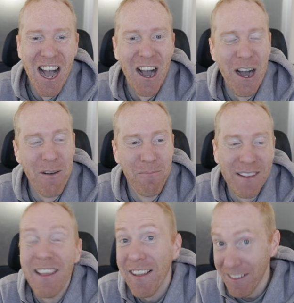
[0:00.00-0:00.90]

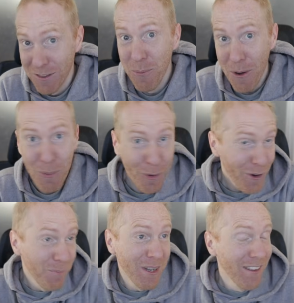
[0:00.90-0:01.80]
But yeah, that's super
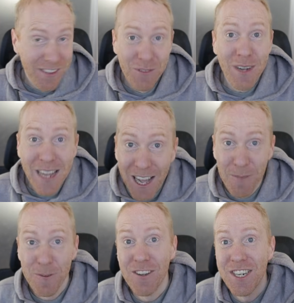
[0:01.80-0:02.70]
important because it really
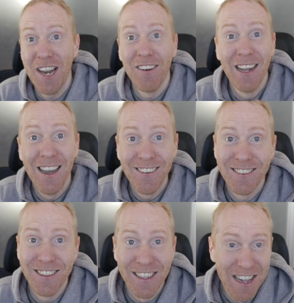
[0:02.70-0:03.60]
helps the channel
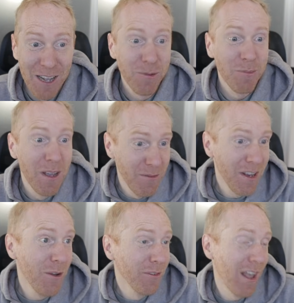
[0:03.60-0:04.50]
out. It helps my
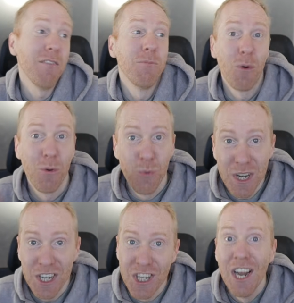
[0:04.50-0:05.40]
videos have more
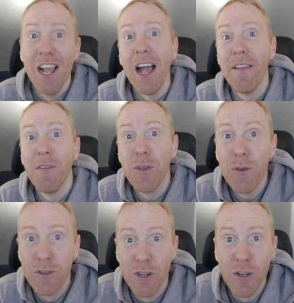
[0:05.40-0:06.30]
reach, and the
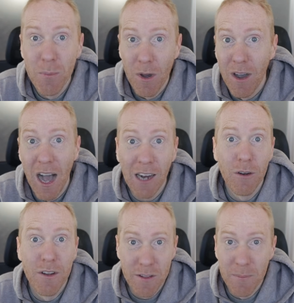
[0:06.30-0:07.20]
YouTube
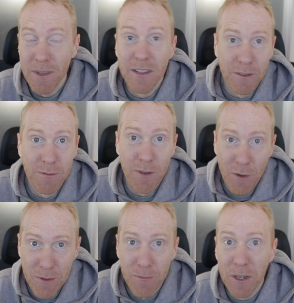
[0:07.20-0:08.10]
algorithm is a
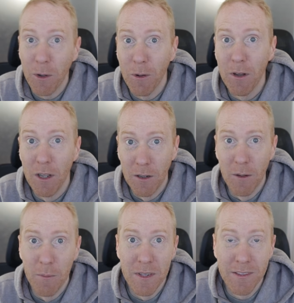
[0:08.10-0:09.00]
very fickle
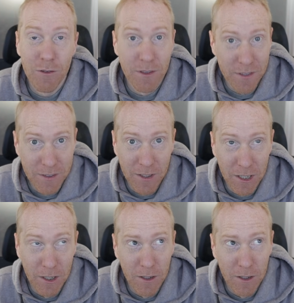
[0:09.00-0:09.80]
mistress.